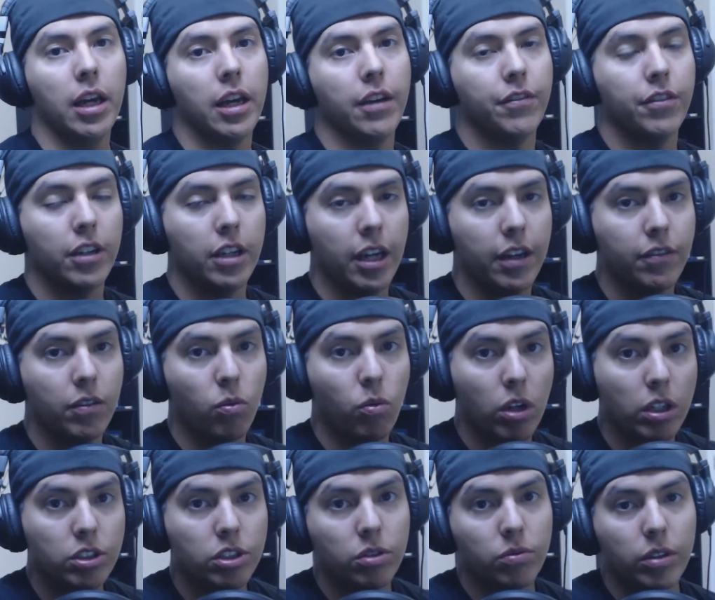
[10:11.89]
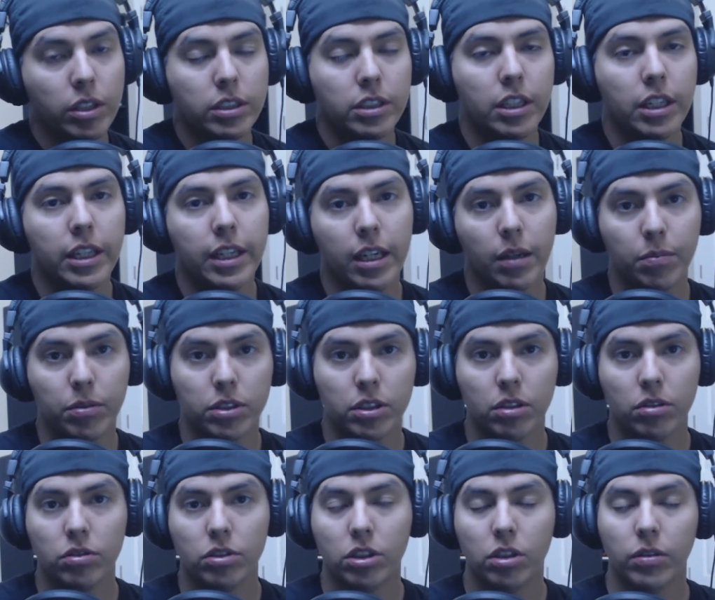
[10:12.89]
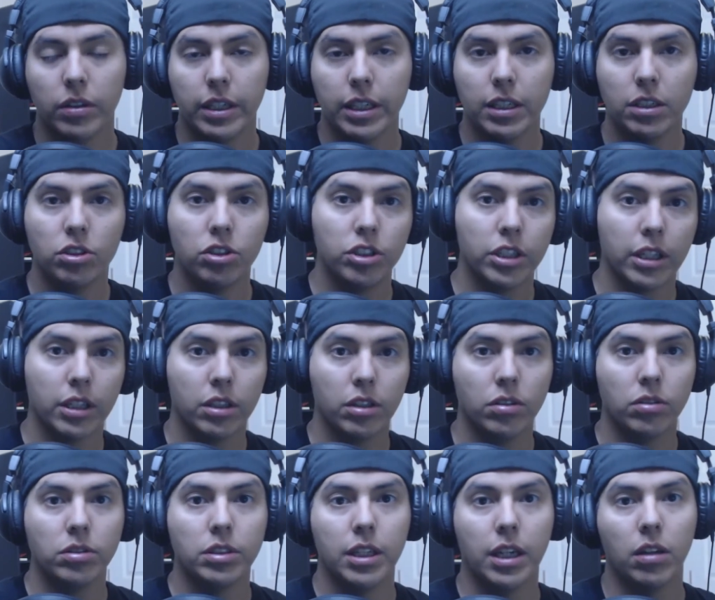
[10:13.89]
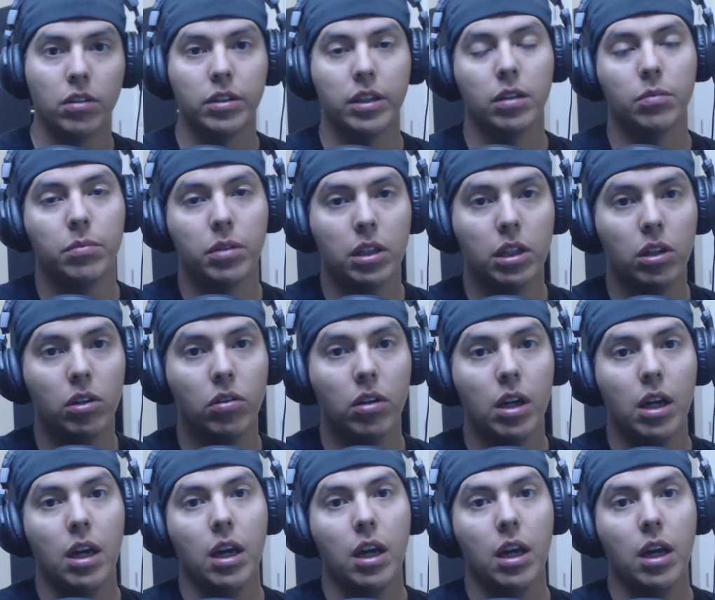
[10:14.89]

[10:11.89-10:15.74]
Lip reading: If you haven't watched the rest of the episodes, go ahead and check those out down below.